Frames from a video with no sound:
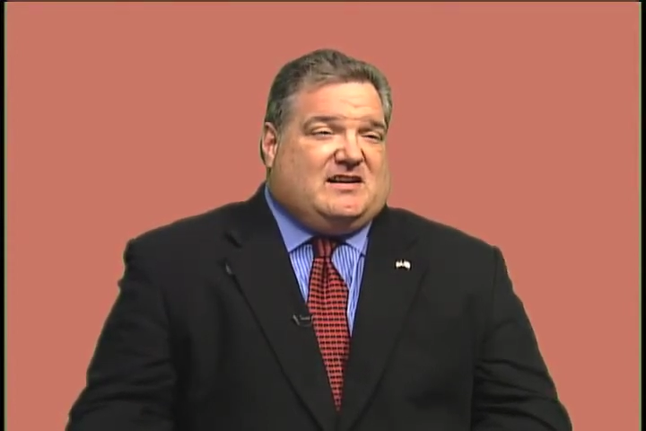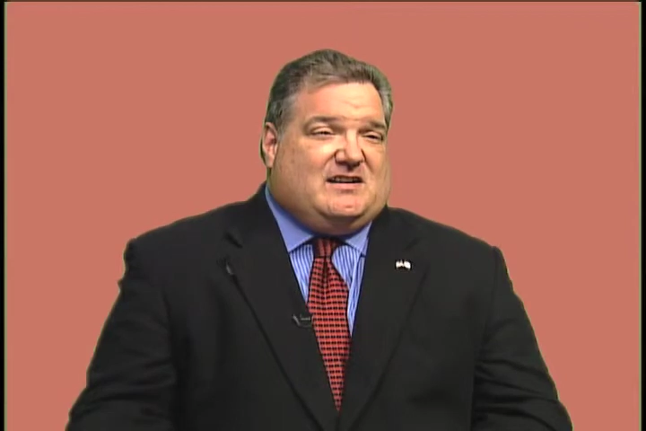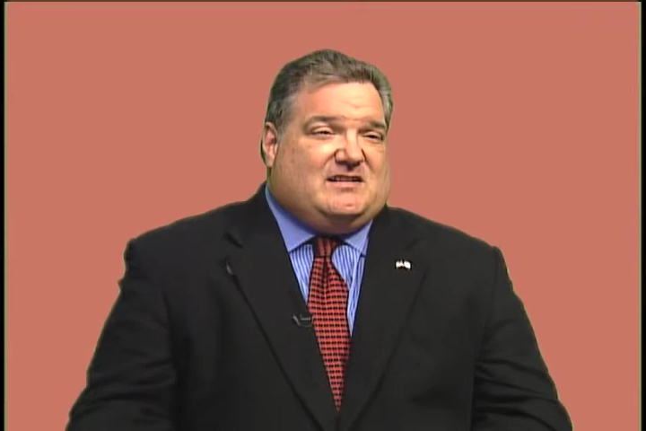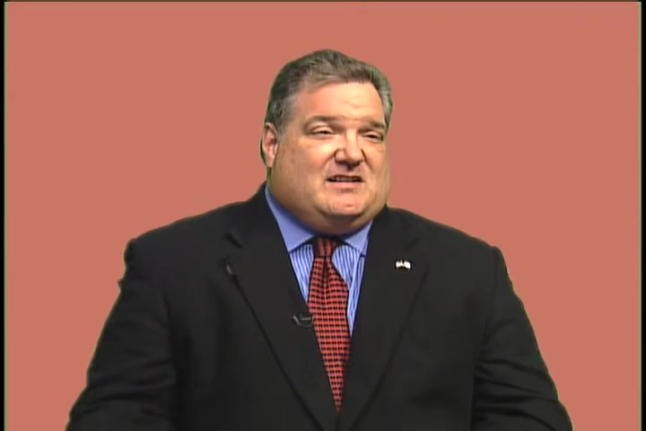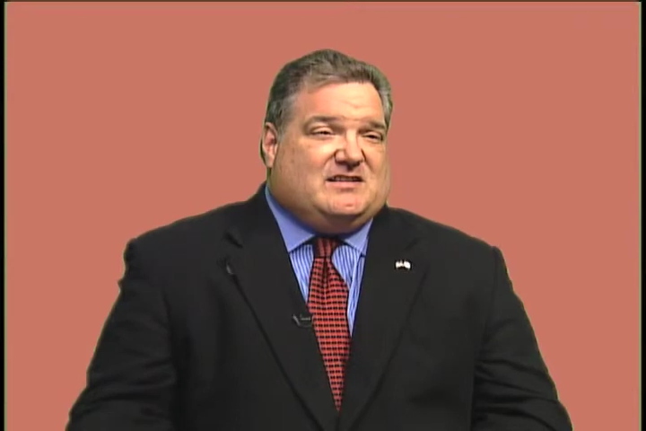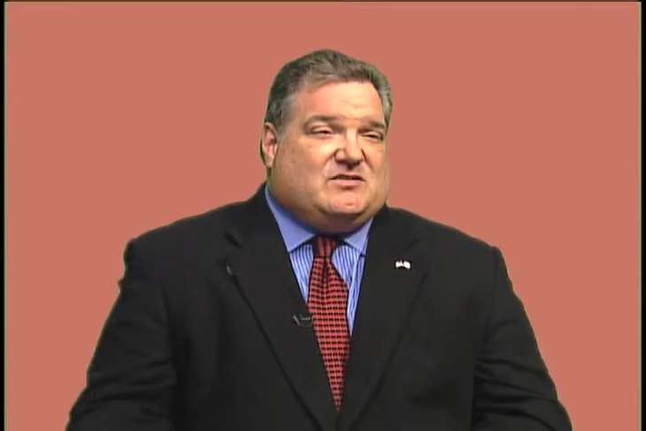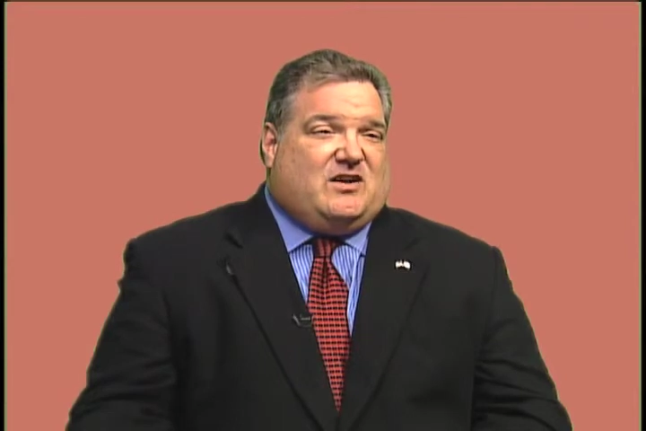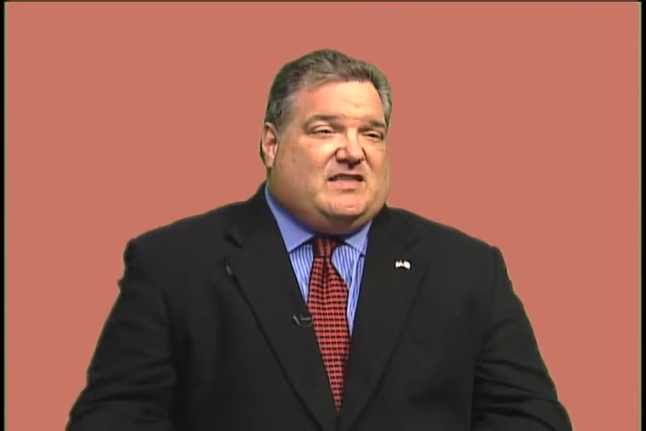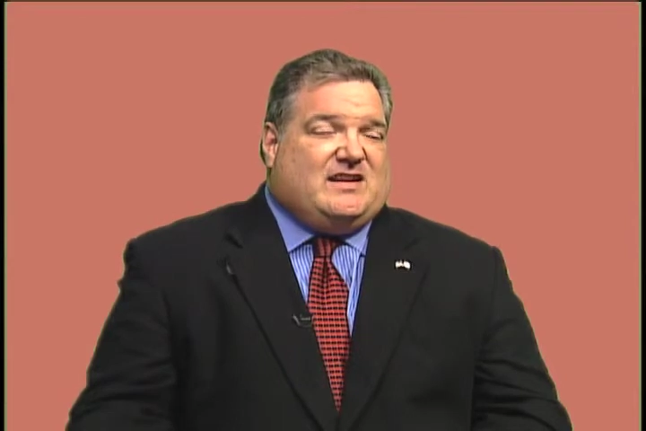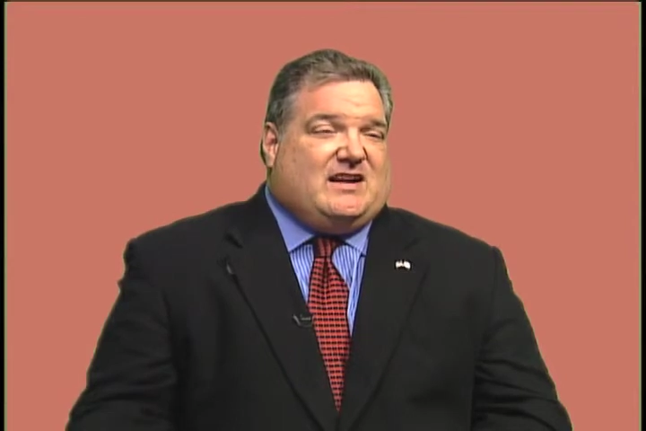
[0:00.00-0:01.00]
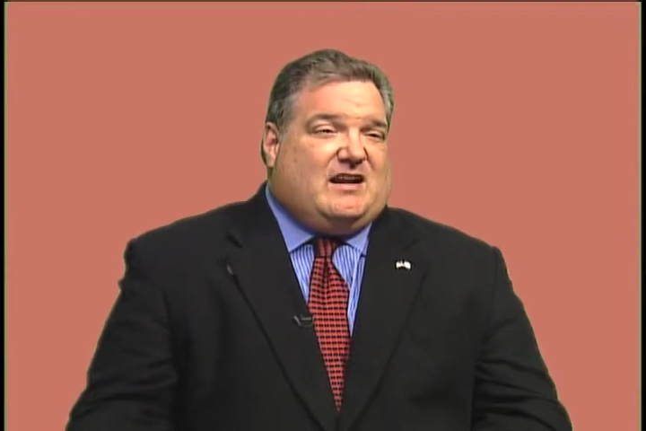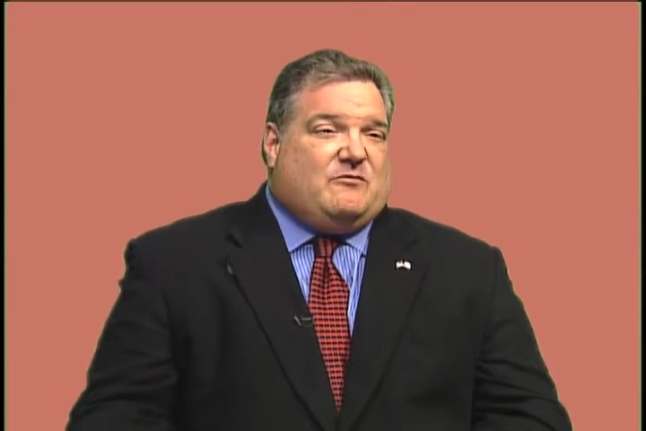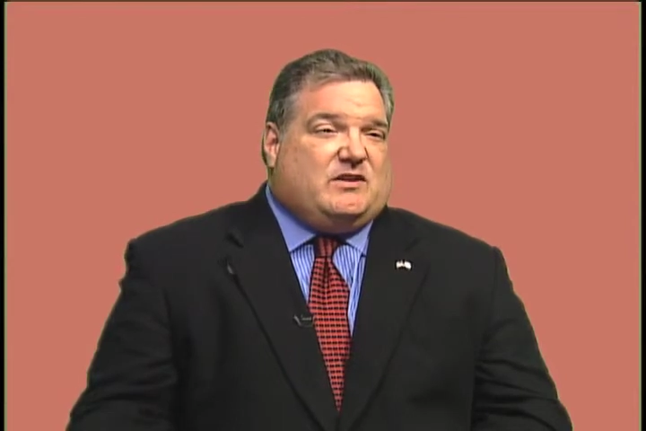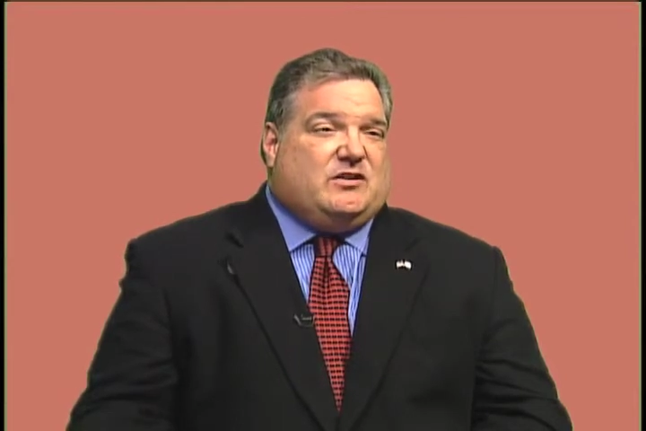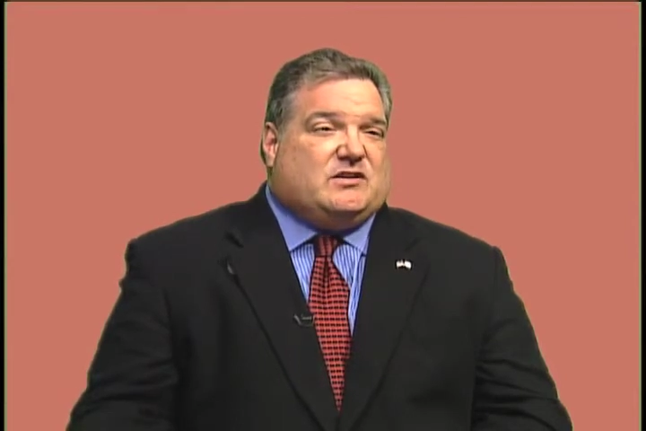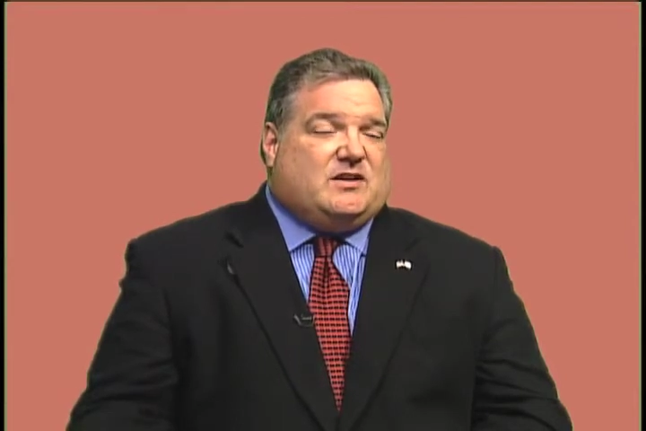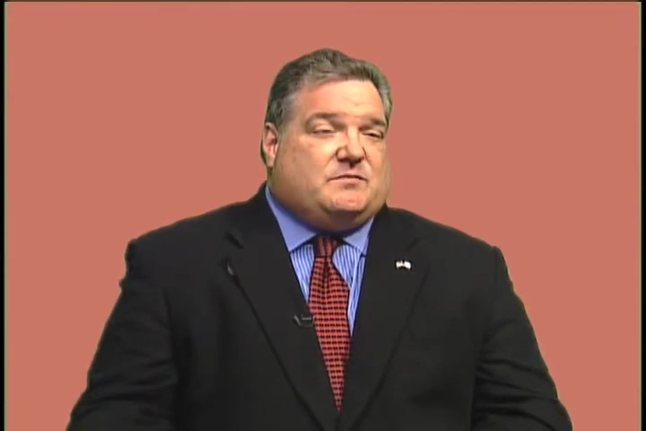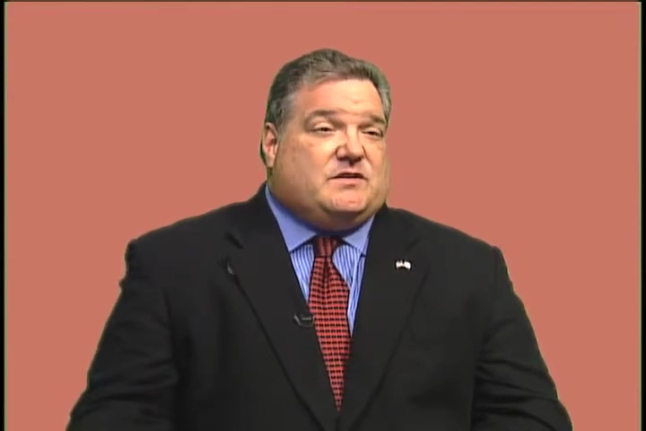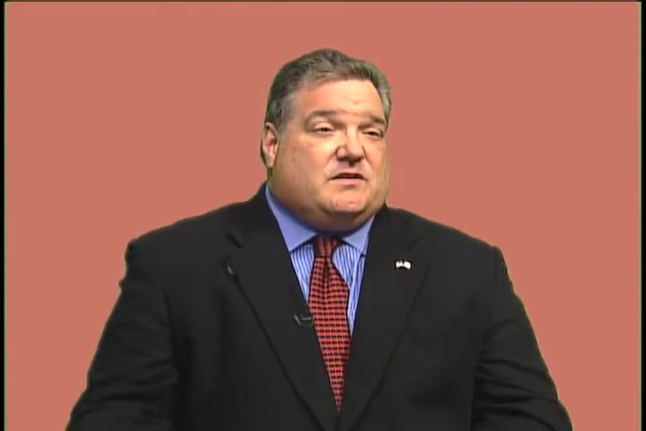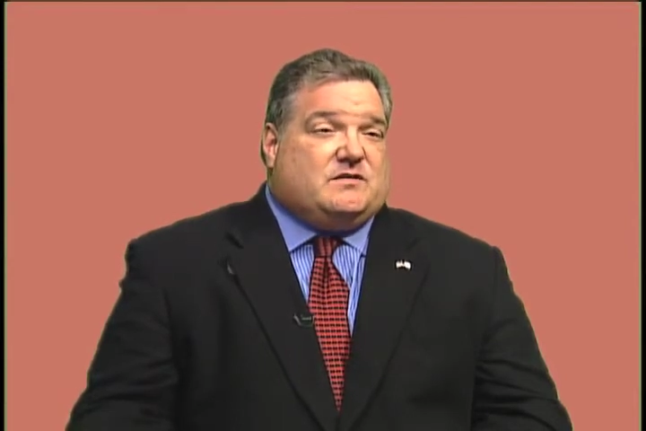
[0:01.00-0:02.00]
And so I think I really looked
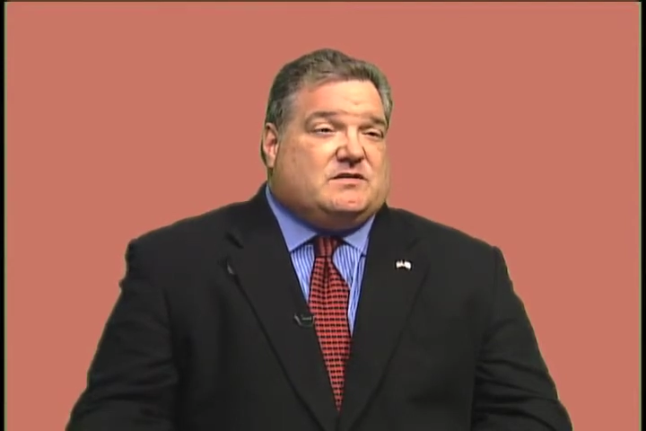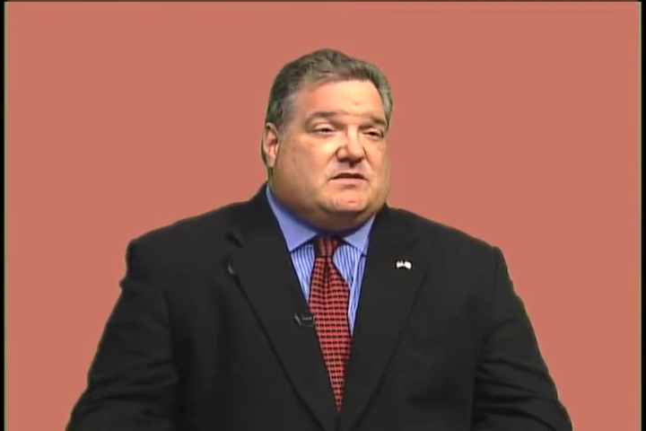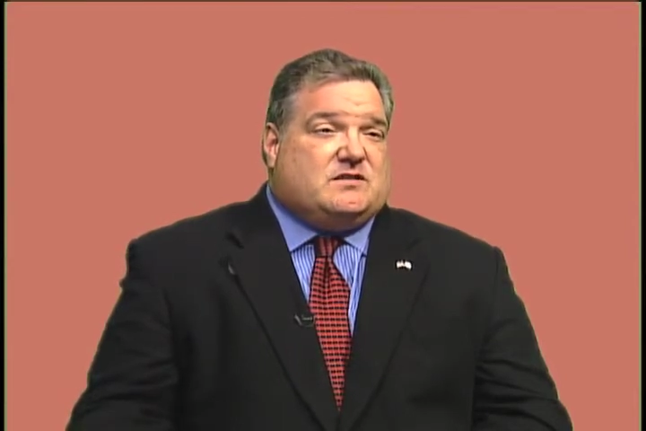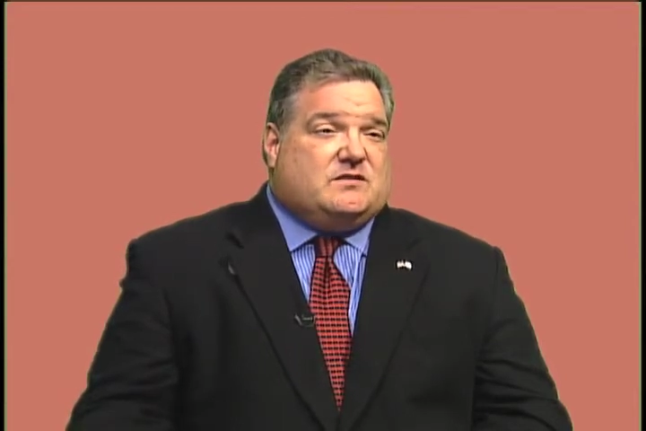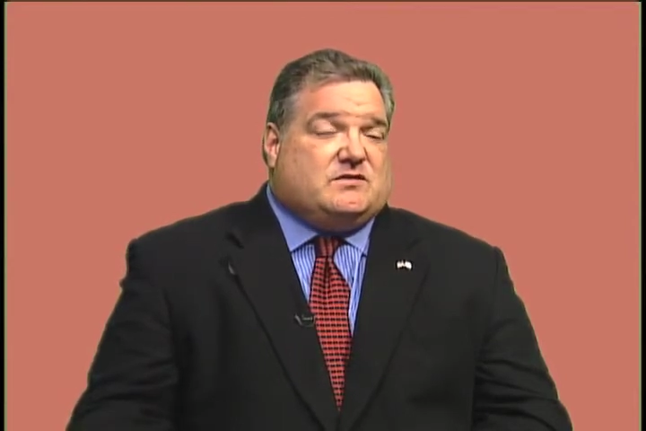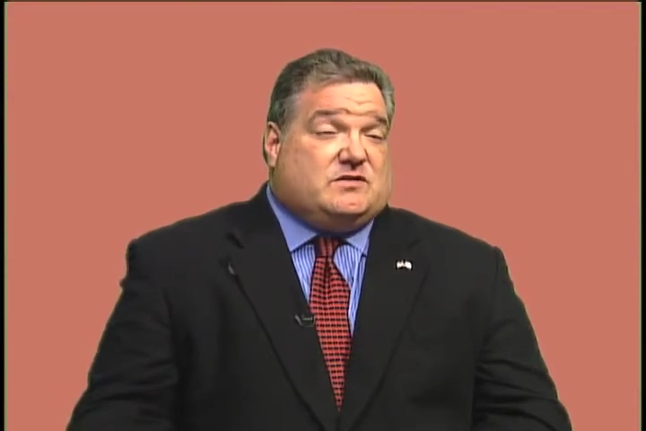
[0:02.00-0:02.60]
up to those.